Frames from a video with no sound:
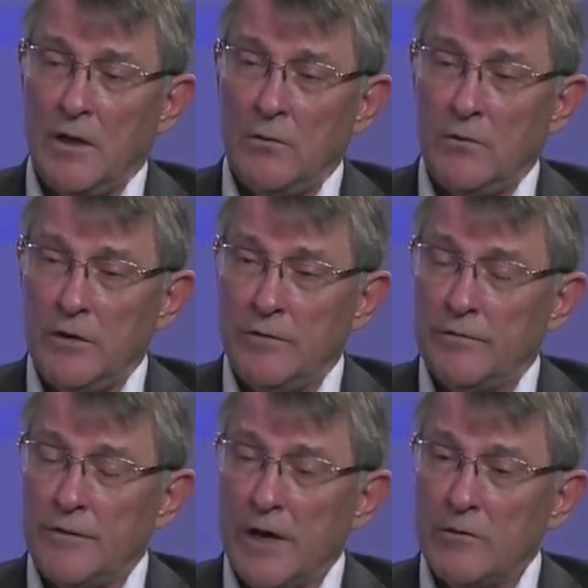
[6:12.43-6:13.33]

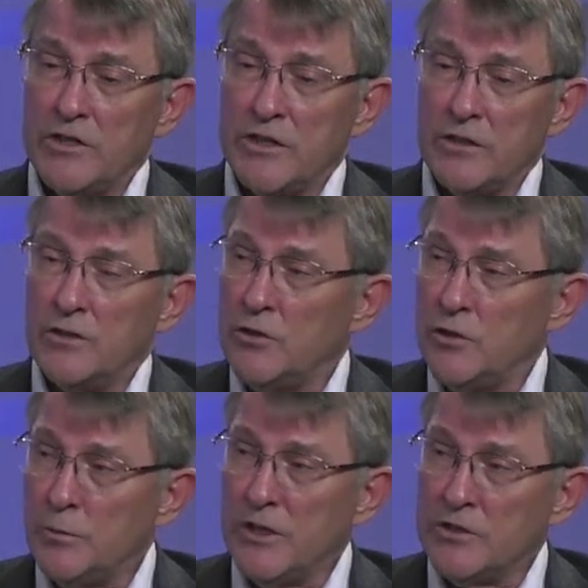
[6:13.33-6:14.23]
we've now injected
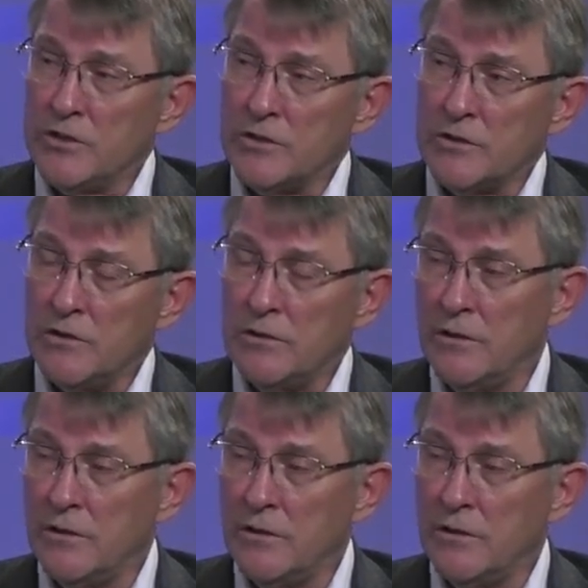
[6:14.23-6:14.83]
2 patients.